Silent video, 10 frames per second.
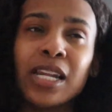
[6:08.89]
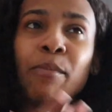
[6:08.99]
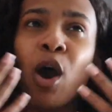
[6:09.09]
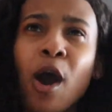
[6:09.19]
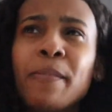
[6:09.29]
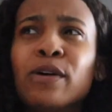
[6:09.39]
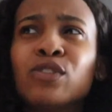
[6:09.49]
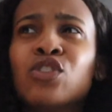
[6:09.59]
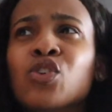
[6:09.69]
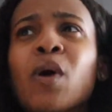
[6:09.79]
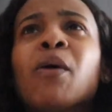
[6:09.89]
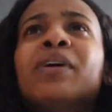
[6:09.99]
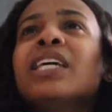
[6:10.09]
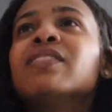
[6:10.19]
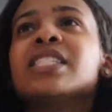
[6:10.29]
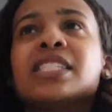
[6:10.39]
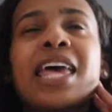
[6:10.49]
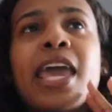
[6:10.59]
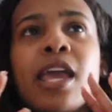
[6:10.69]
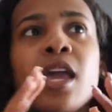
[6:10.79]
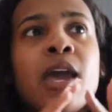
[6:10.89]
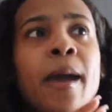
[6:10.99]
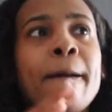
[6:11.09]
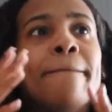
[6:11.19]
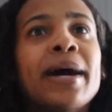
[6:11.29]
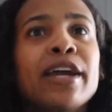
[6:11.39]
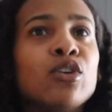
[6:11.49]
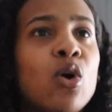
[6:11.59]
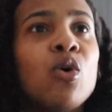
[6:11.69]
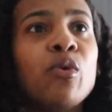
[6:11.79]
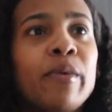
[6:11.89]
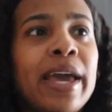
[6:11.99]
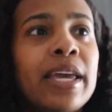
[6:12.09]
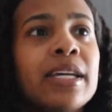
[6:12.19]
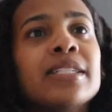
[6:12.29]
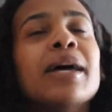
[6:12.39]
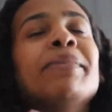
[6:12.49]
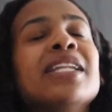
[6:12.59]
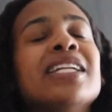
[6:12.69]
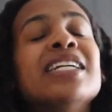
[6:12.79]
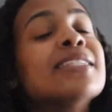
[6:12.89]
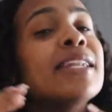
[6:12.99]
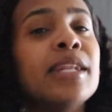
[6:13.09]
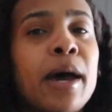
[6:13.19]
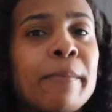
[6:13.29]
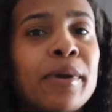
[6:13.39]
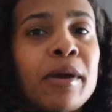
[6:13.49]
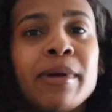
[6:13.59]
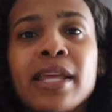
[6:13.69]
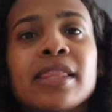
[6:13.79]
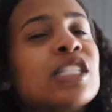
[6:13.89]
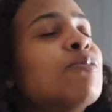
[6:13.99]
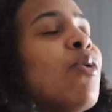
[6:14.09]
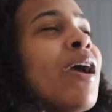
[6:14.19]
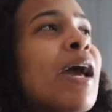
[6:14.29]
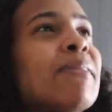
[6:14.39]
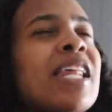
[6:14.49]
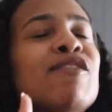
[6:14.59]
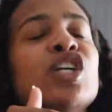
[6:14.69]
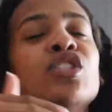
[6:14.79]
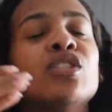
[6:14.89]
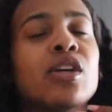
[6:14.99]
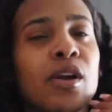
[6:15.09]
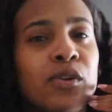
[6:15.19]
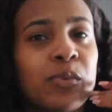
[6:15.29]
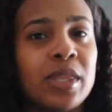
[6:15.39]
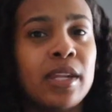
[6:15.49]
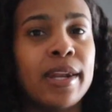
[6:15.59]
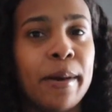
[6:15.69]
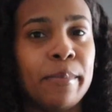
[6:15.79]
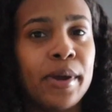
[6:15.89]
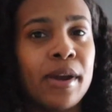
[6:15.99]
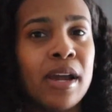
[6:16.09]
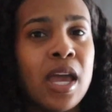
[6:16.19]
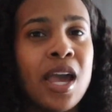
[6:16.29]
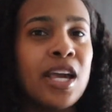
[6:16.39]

And I'm almost to, I wouldn't even say my goal weight, because I mean it is a number, but at this point I'm not even concerned with a number.